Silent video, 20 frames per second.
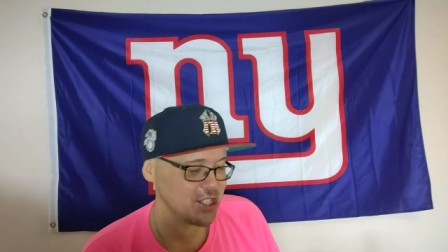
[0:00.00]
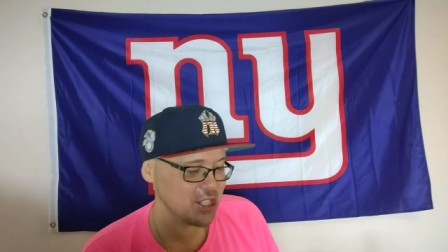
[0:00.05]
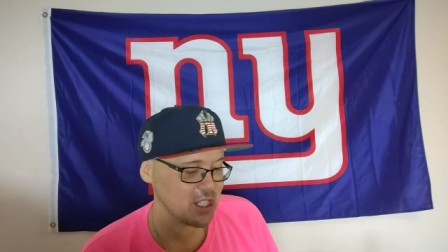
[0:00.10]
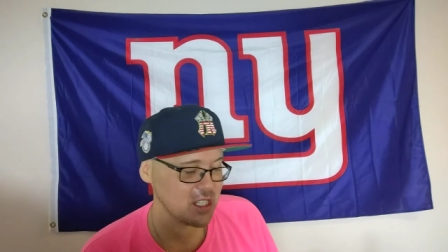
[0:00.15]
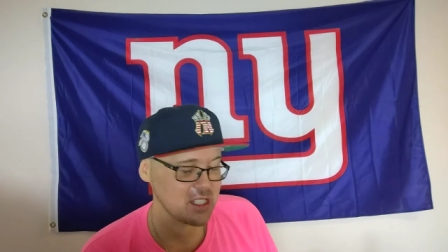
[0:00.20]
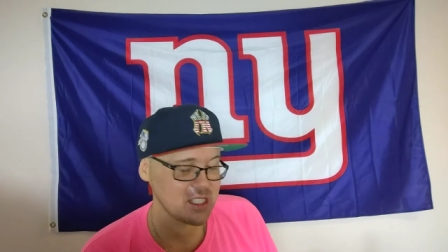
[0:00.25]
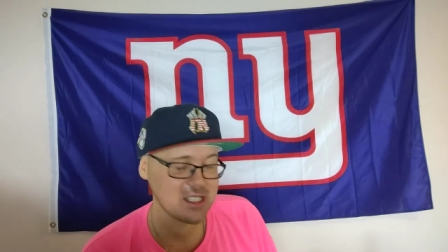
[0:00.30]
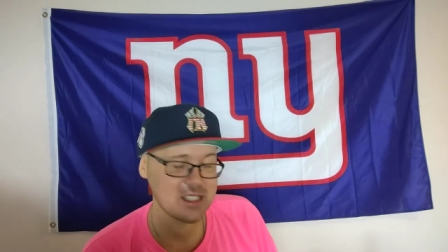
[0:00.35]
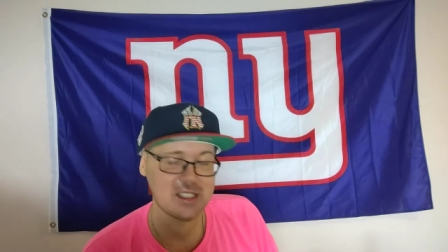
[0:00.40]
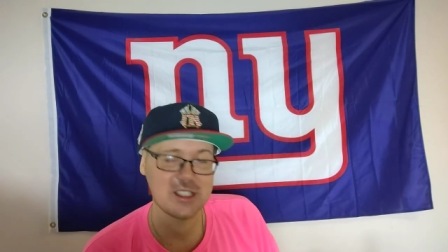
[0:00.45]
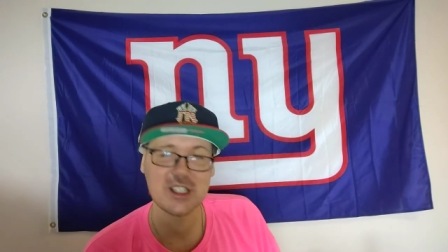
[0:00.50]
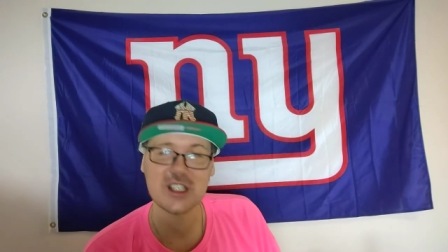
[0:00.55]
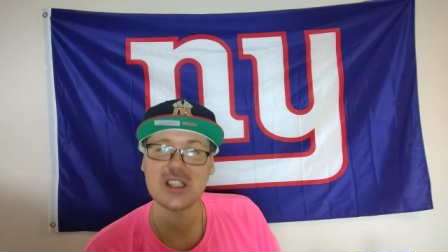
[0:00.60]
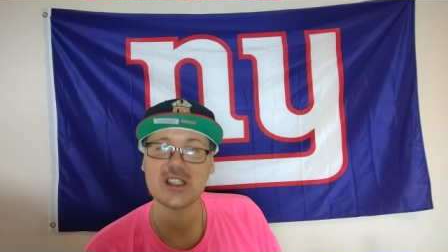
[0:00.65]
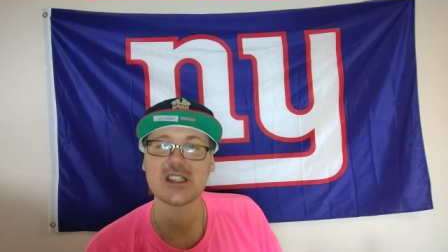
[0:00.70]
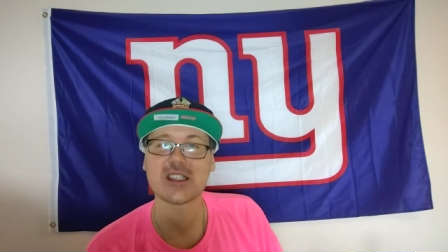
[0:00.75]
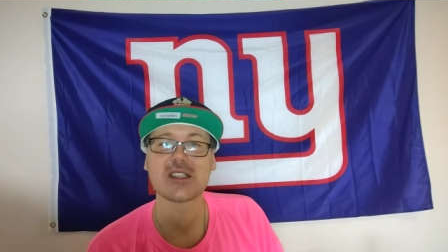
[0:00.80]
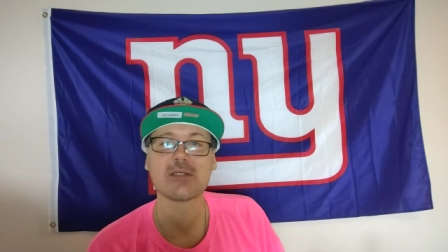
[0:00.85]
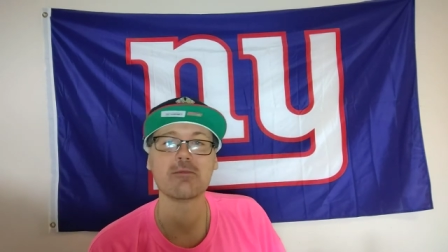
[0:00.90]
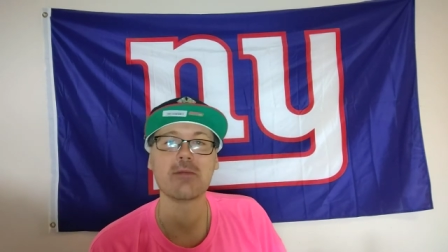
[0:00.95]

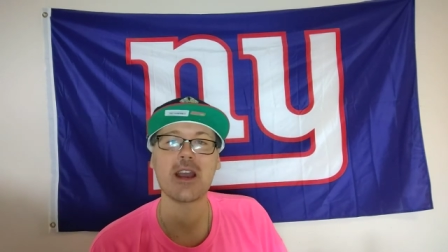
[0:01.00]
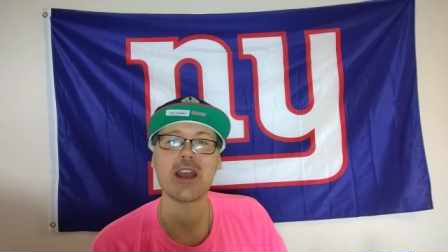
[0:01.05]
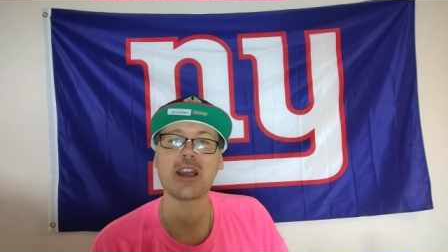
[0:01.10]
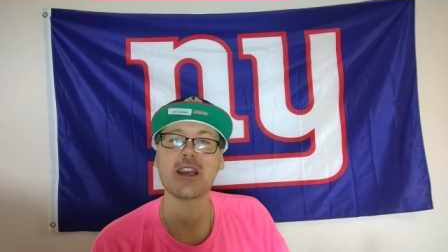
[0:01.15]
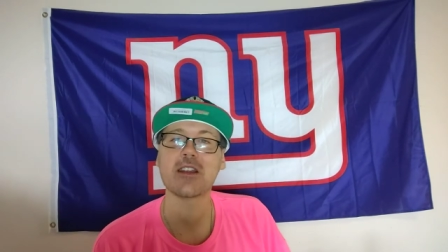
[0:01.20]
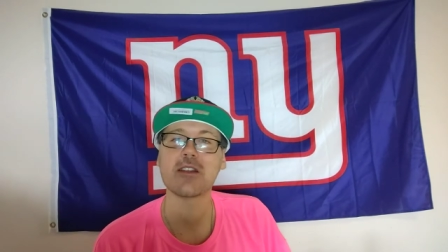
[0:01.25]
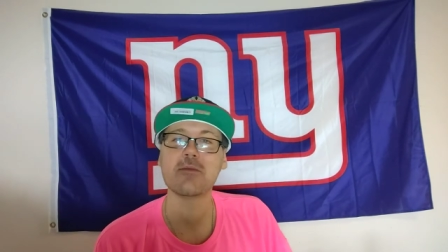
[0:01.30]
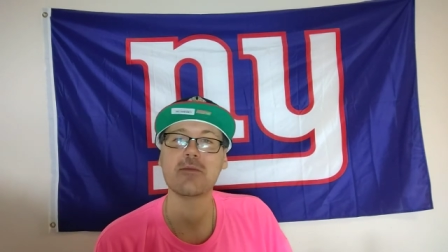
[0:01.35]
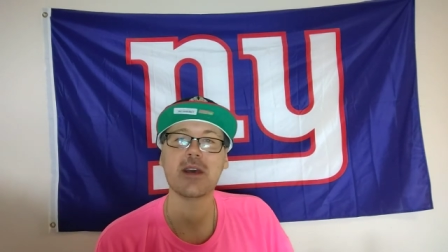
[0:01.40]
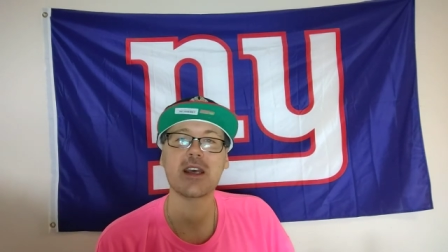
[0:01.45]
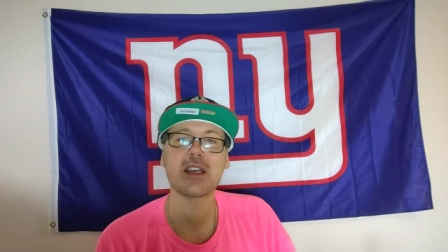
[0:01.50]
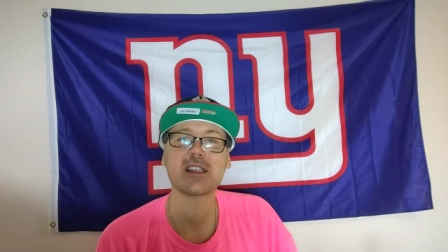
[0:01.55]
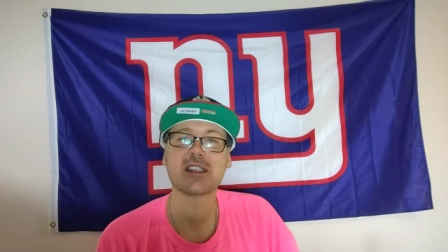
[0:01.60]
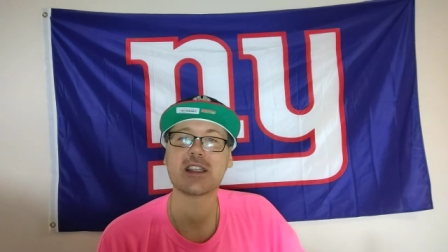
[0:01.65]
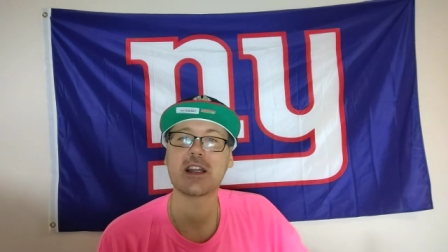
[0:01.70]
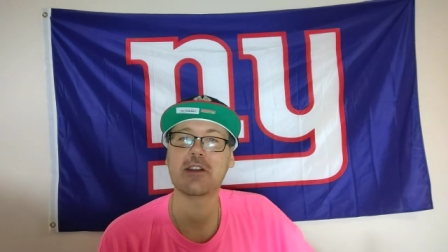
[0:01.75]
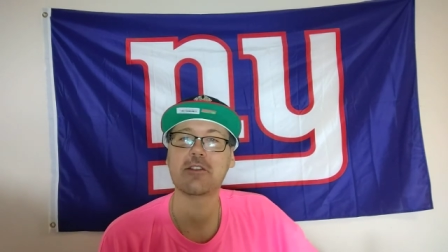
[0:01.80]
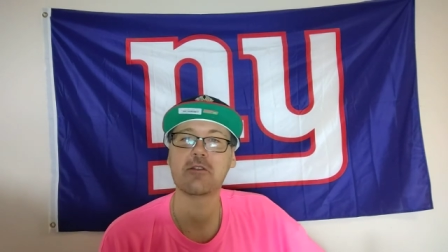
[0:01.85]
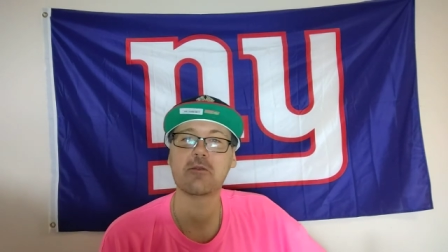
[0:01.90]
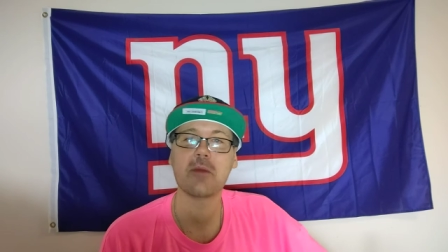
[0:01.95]
Just making the best
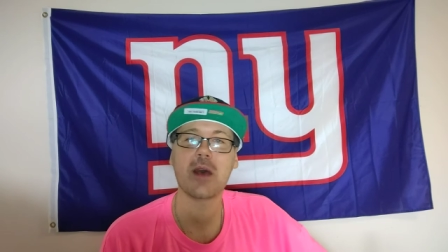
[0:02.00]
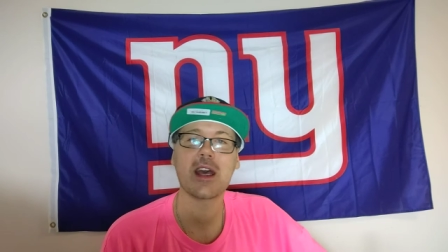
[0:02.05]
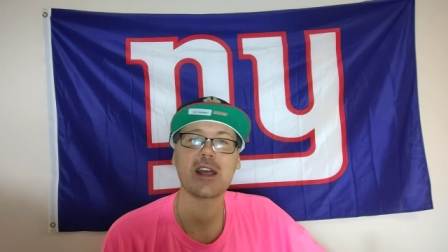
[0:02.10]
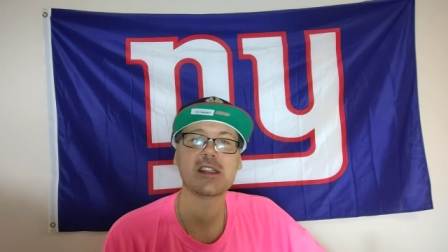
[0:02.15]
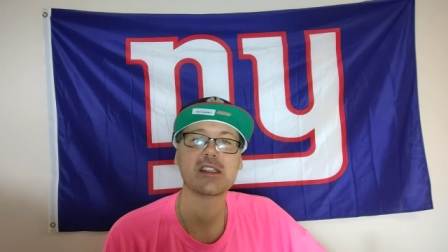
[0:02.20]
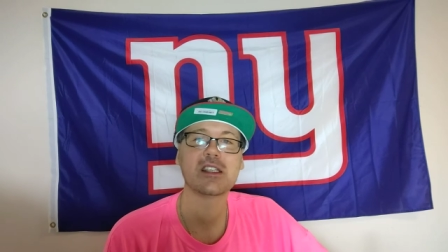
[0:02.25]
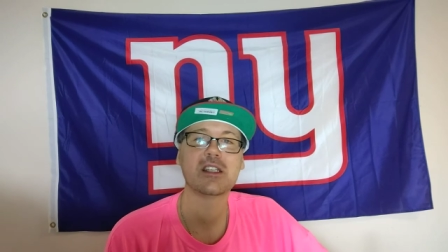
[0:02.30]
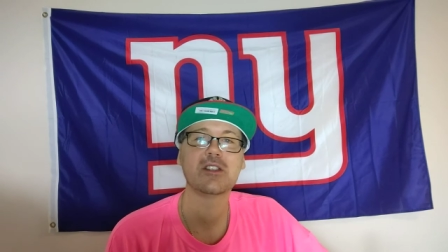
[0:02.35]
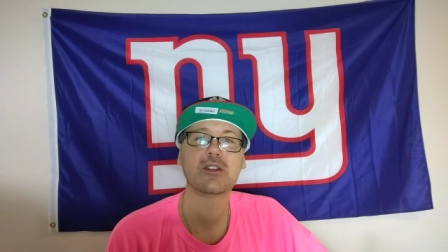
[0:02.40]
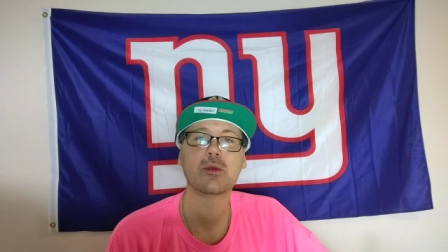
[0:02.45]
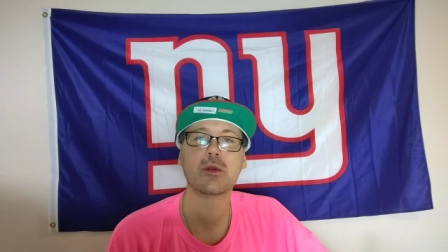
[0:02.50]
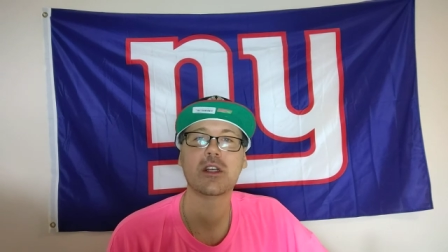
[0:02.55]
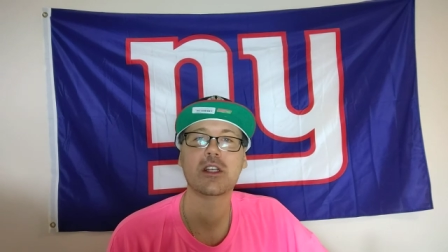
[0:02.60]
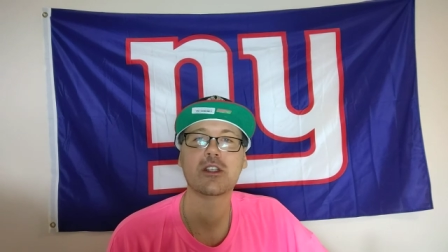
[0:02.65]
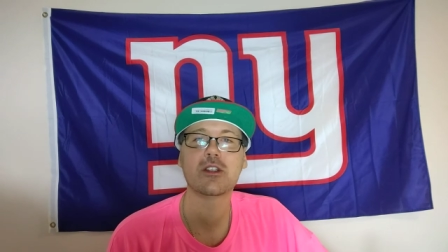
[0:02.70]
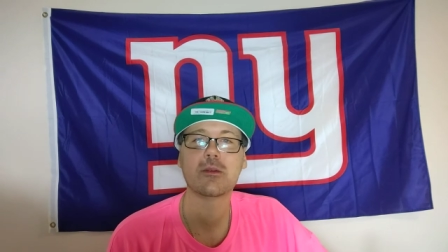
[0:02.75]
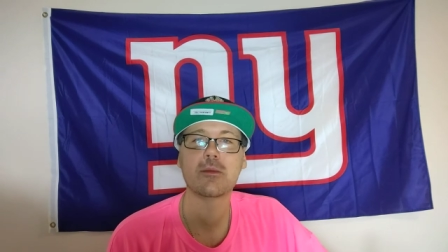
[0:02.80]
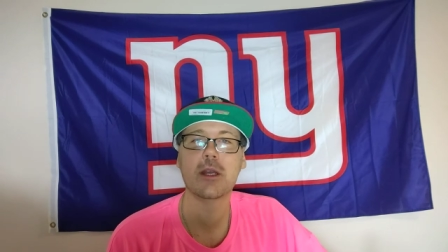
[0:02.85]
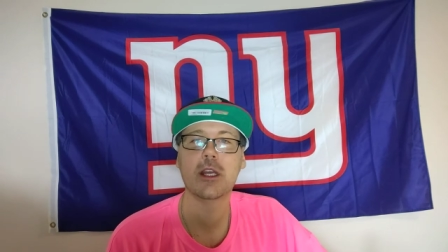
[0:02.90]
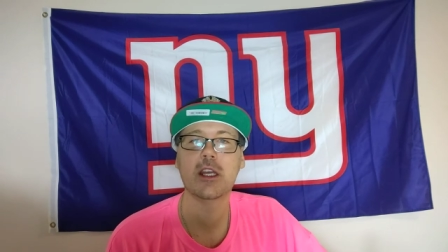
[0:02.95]
out of a bad
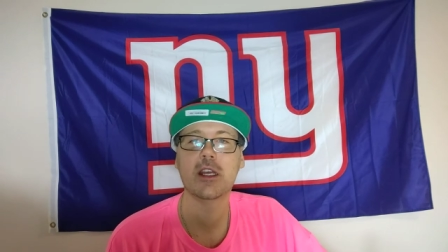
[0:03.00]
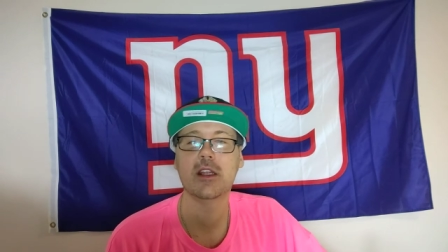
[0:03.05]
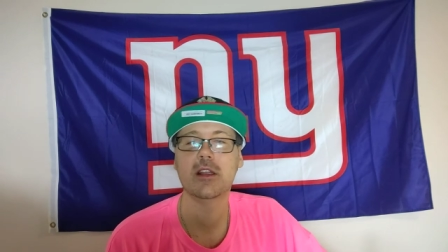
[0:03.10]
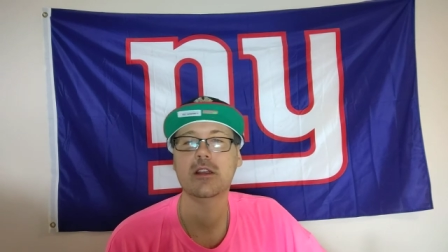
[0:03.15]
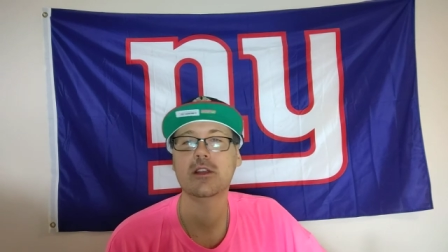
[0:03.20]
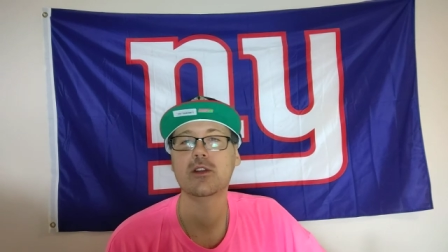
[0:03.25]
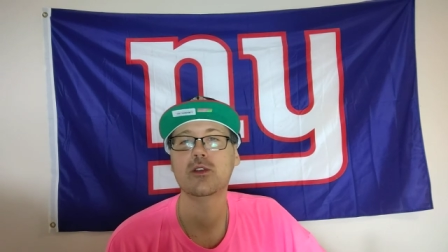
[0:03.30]
situation, man.